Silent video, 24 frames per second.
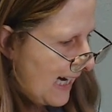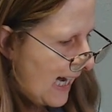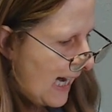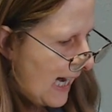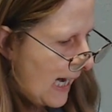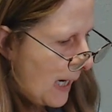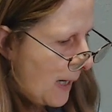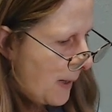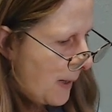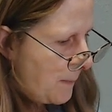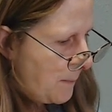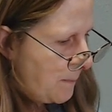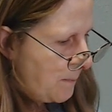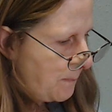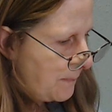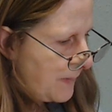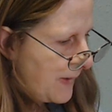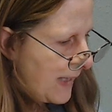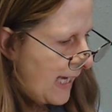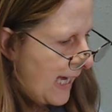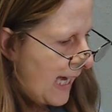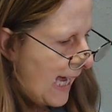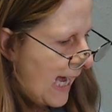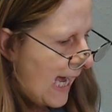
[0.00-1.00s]
Um,
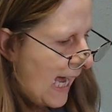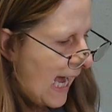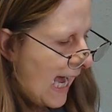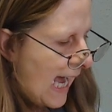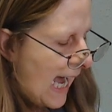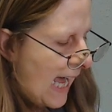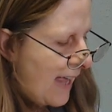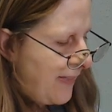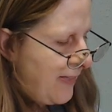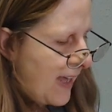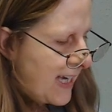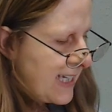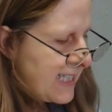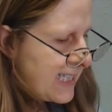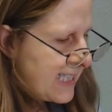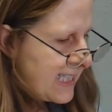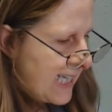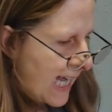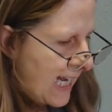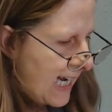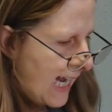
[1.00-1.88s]
they set